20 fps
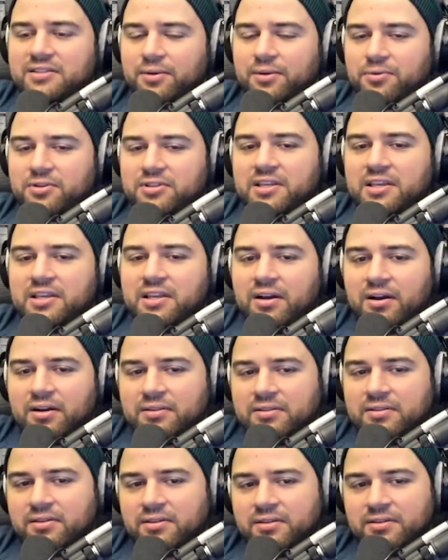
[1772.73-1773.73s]
that we see
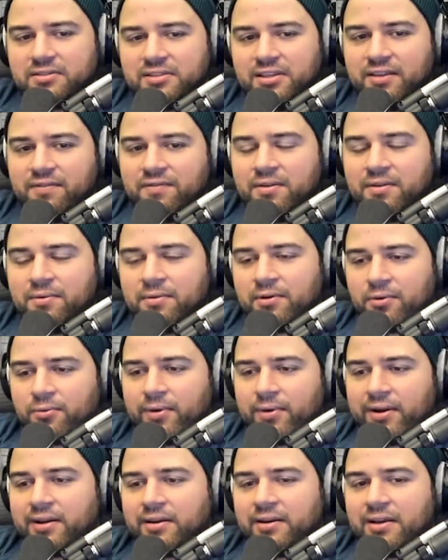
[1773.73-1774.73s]
on TV we don't
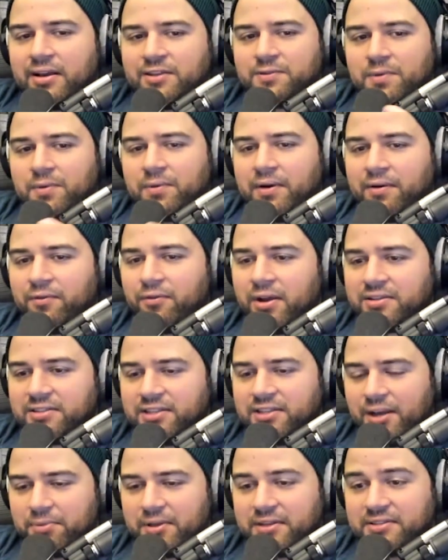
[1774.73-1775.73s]
recognize. But whenever I
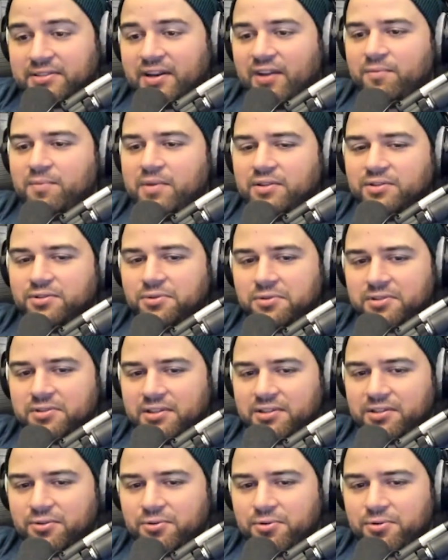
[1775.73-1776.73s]
see a place that I've been to, it's
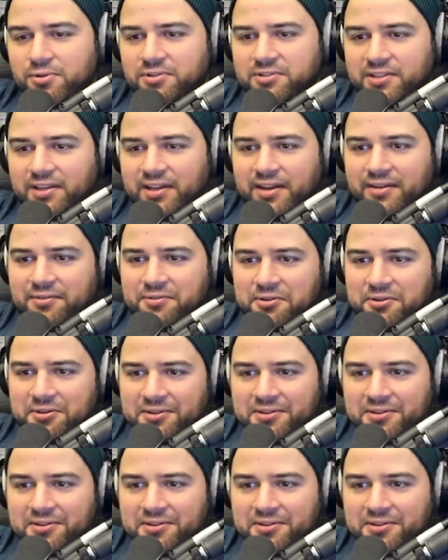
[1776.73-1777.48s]
like the coolest thing ever.